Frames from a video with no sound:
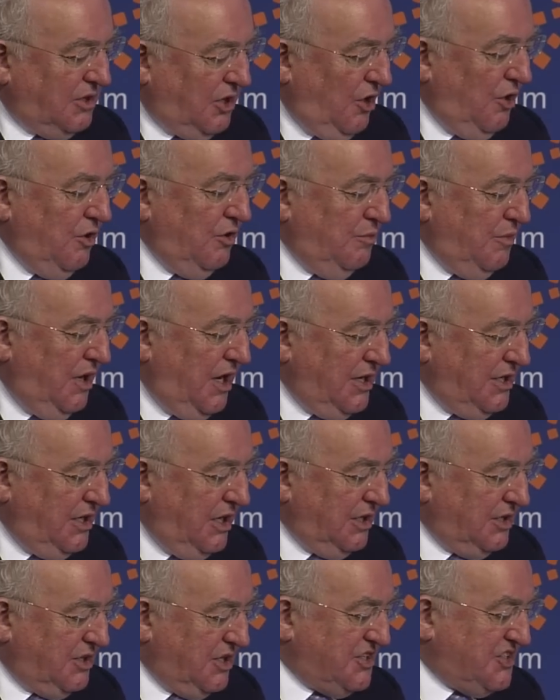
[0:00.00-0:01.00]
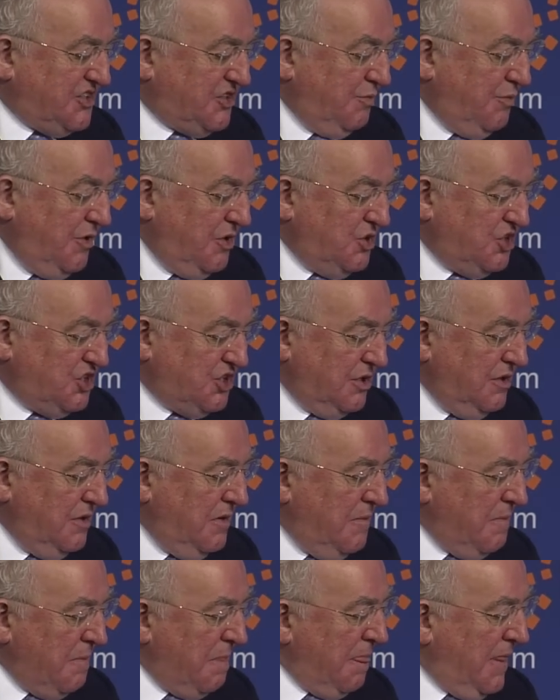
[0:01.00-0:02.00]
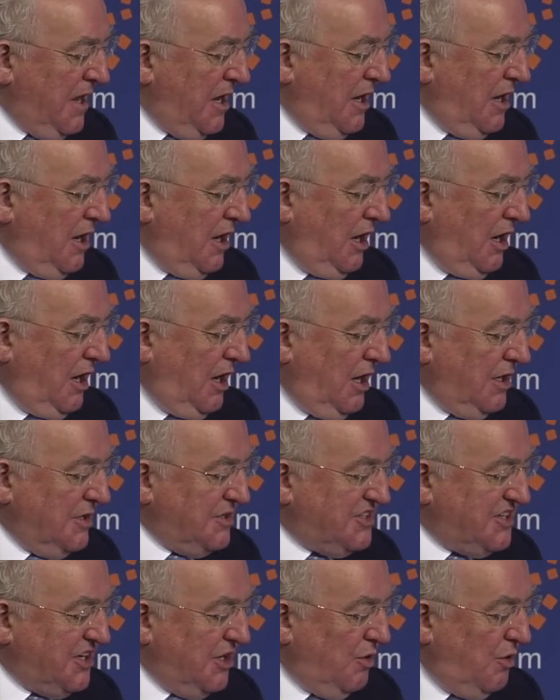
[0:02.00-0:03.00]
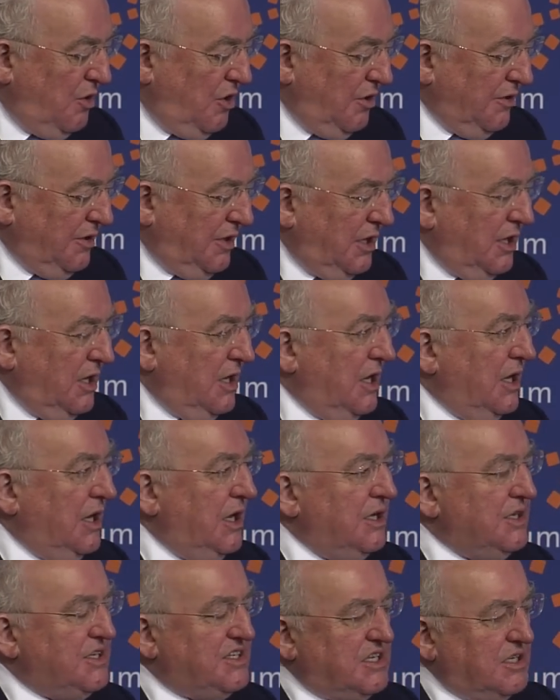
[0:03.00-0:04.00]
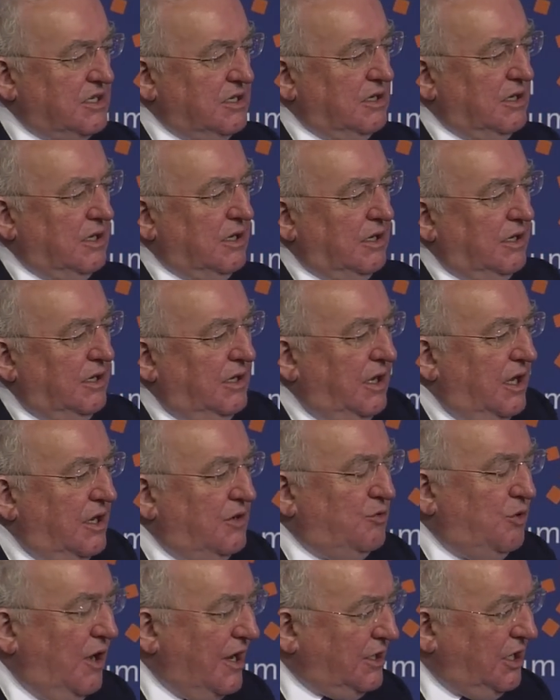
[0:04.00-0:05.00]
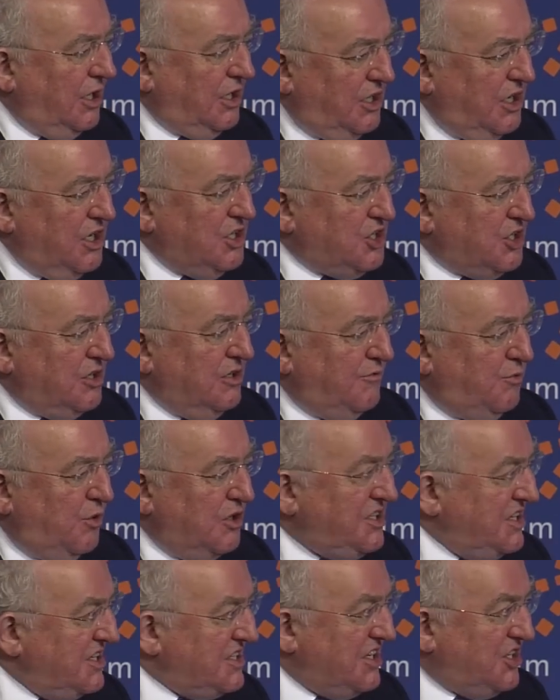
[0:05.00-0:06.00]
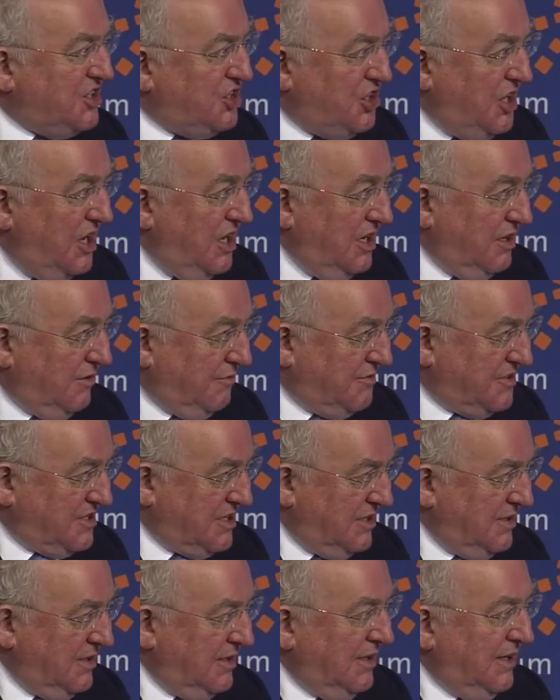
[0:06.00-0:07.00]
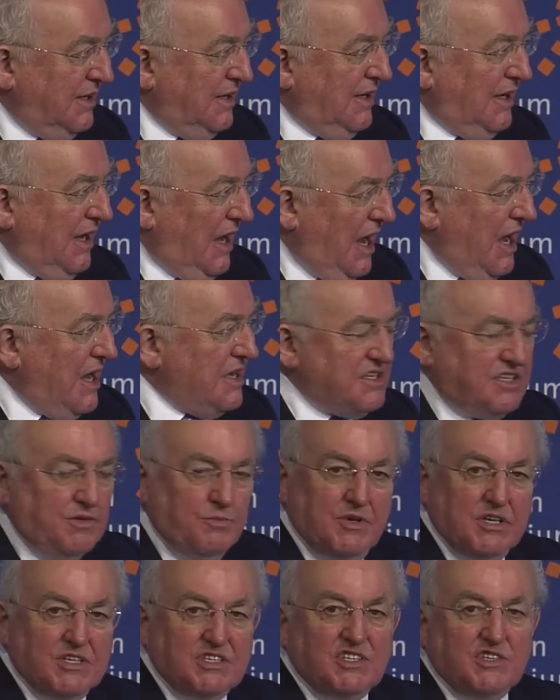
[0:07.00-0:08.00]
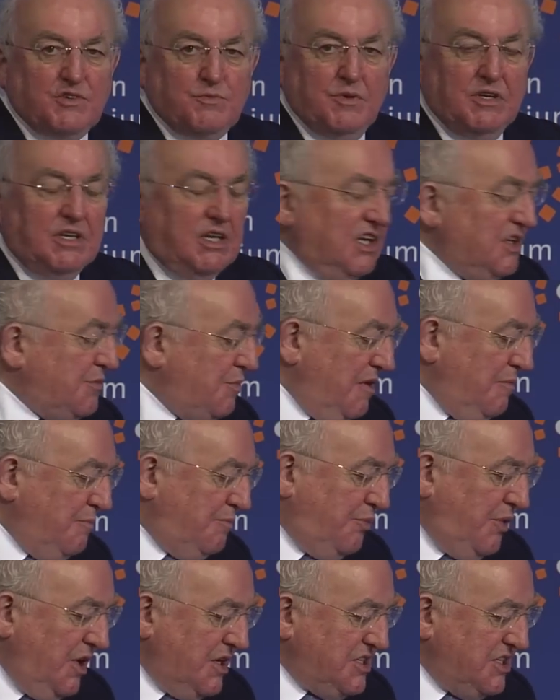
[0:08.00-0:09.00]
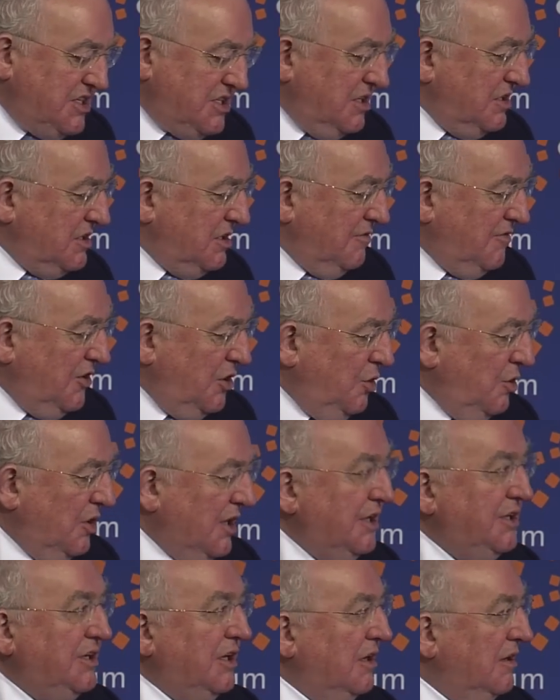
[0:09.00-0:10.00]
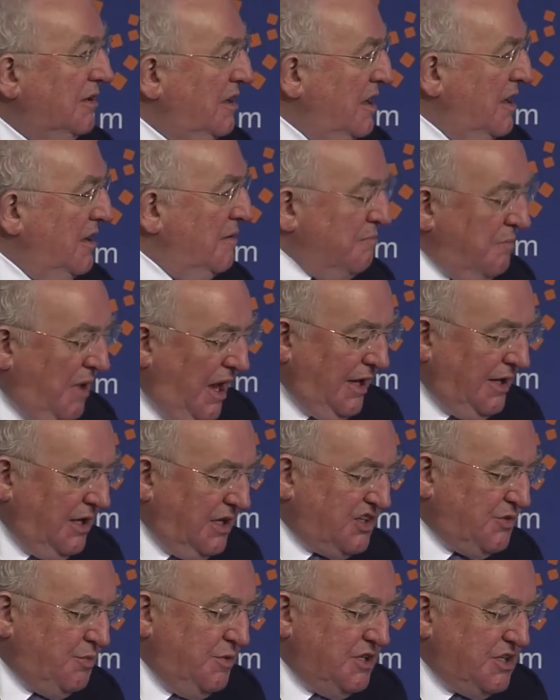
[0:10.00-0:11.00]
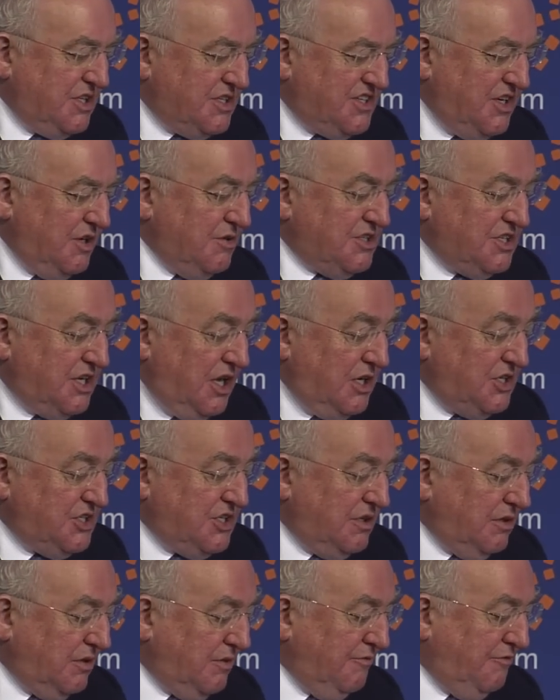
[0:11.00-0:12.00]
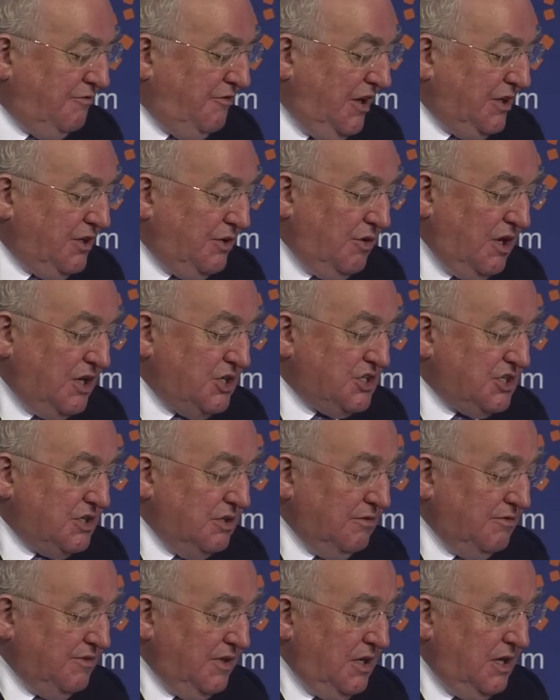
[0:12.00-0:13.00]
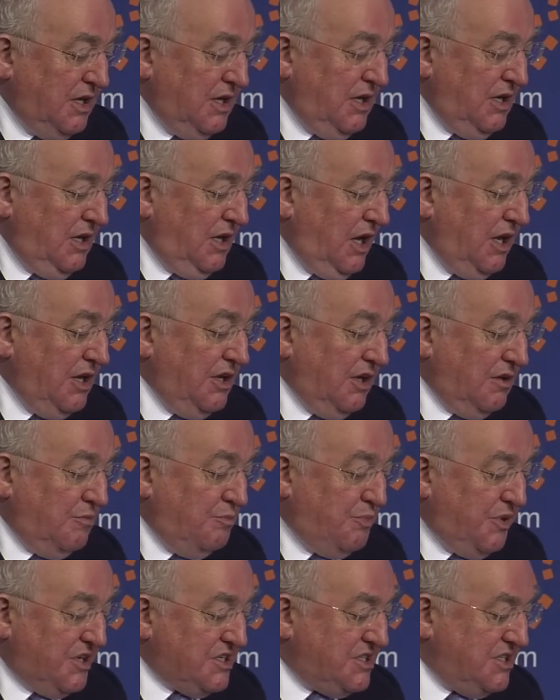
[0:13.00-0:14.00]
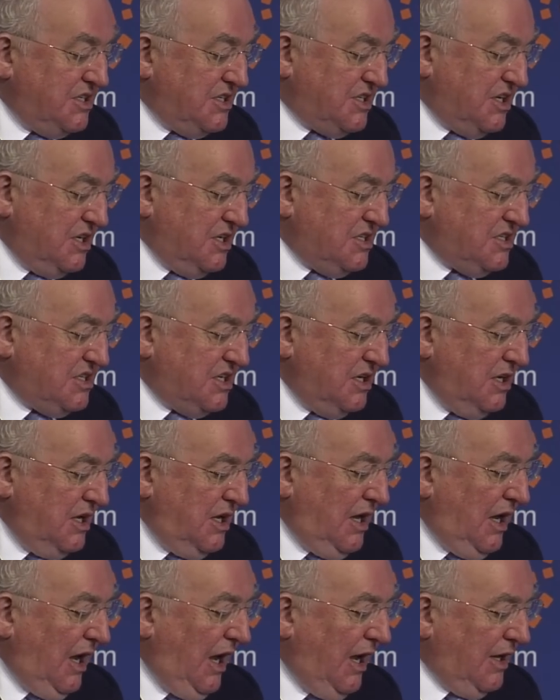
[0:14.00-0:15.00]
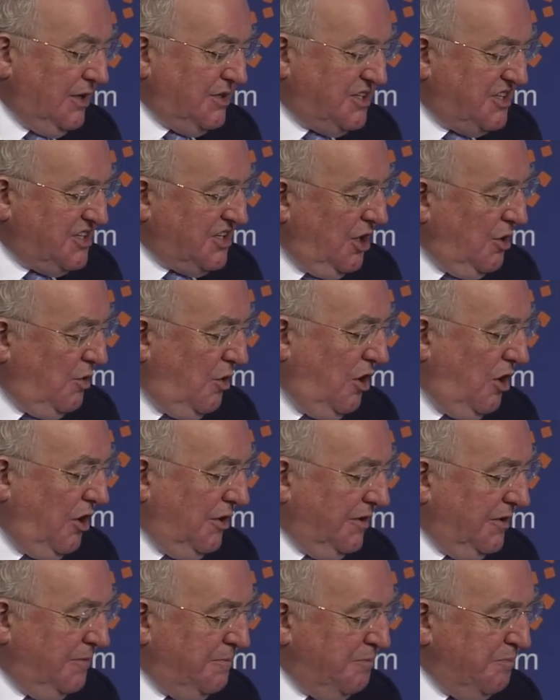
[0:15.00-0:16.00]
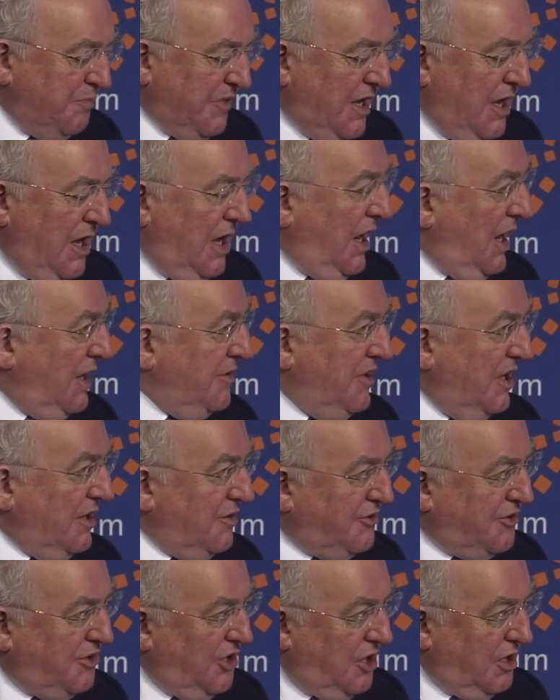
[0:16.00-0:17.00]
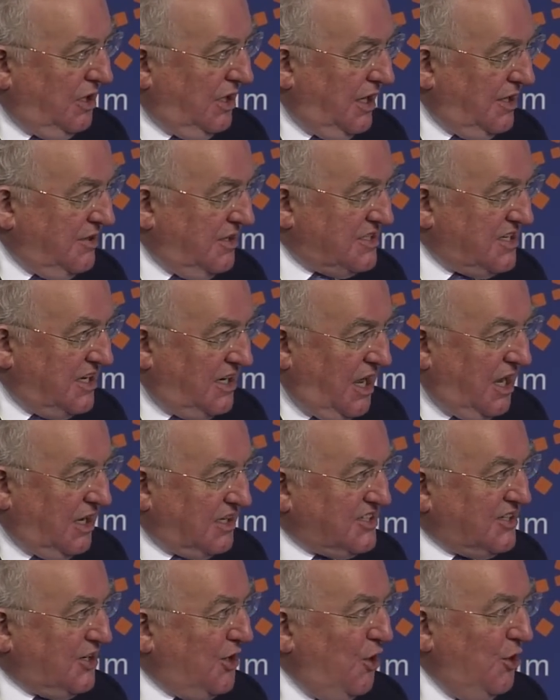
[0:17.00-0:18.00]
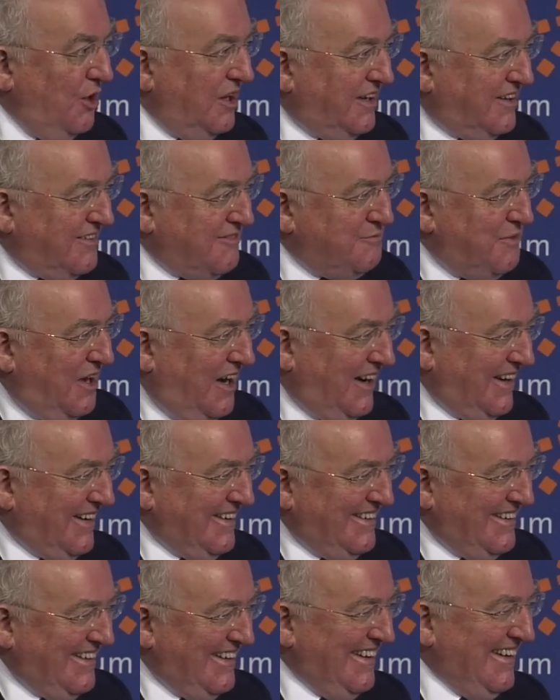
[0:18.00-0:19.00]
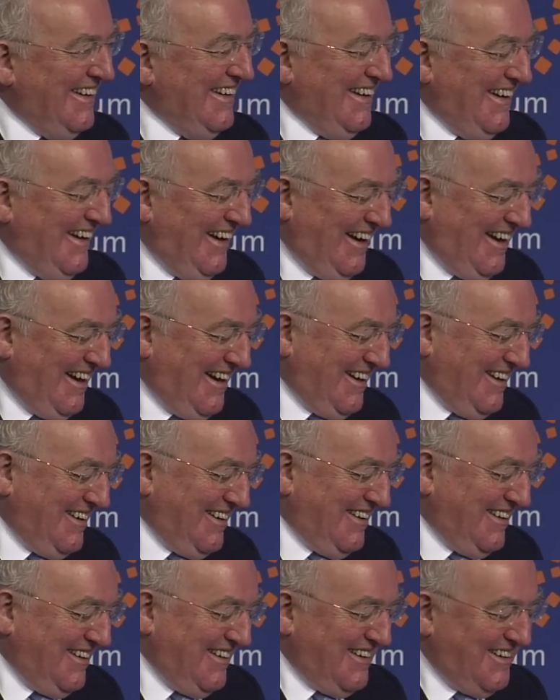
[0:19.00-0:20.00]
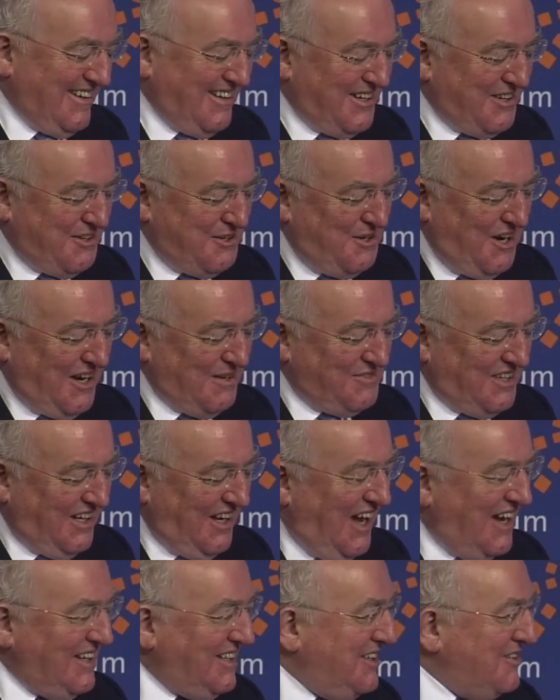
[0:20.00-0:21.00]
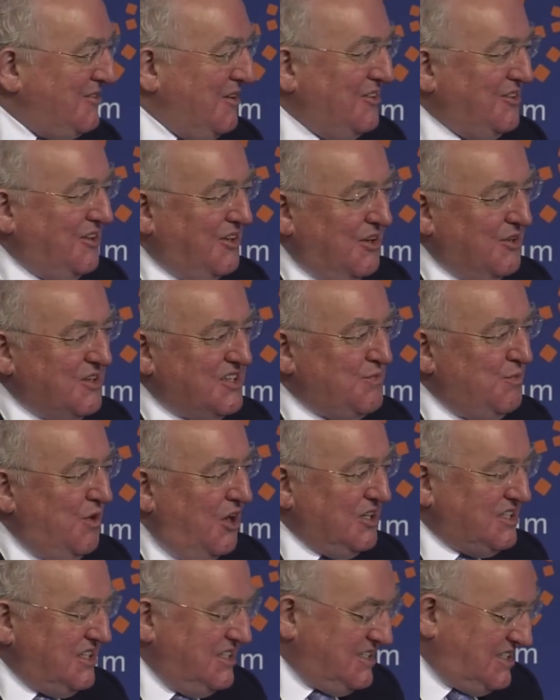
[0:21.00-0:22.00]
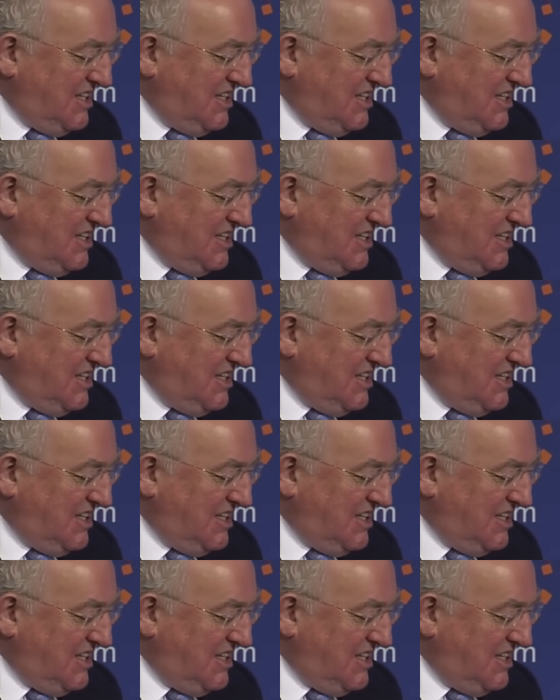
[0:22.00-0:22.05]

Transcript: coal mining, distribution, and so on. He's, in recognition of what he's achieved as a businessman, he's been president of the All India Management Association and Confederation of Indian Businesses, and so on. And then thirdly, there's an ex-colleague of mine, who I'm delighted to introduce, Martin